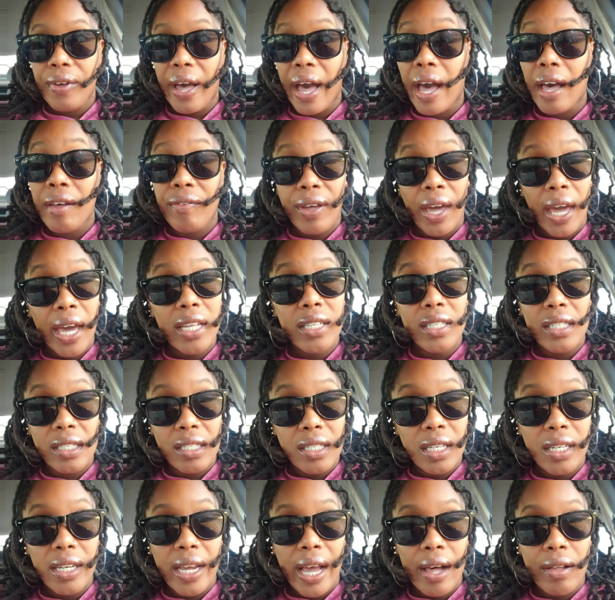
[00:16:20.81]
had to
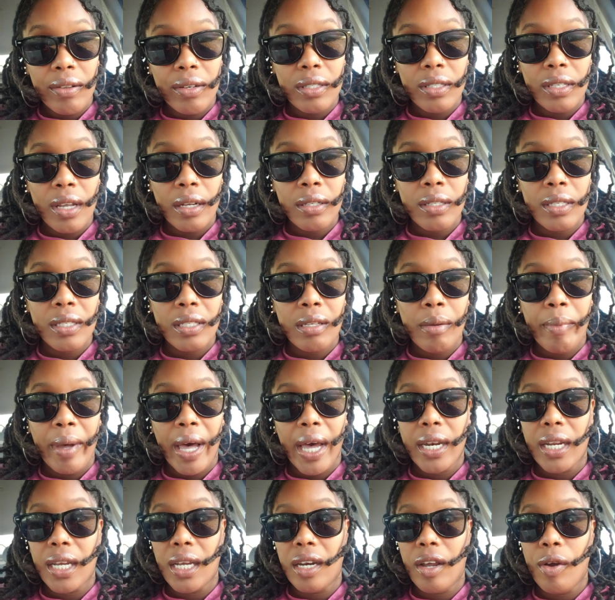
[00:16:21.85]
sit down and talk to
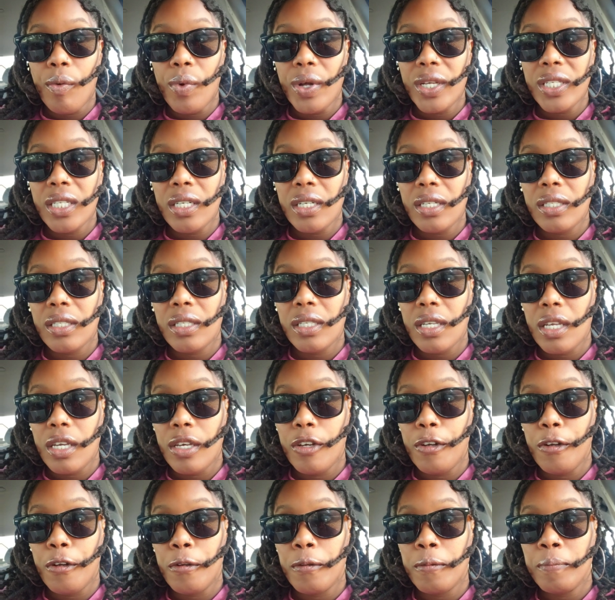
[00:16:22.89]
somebody. And it wasn't
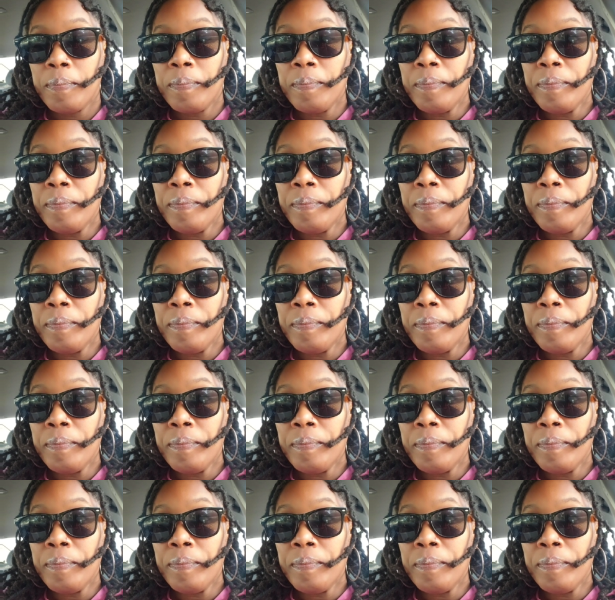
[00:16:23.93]
until,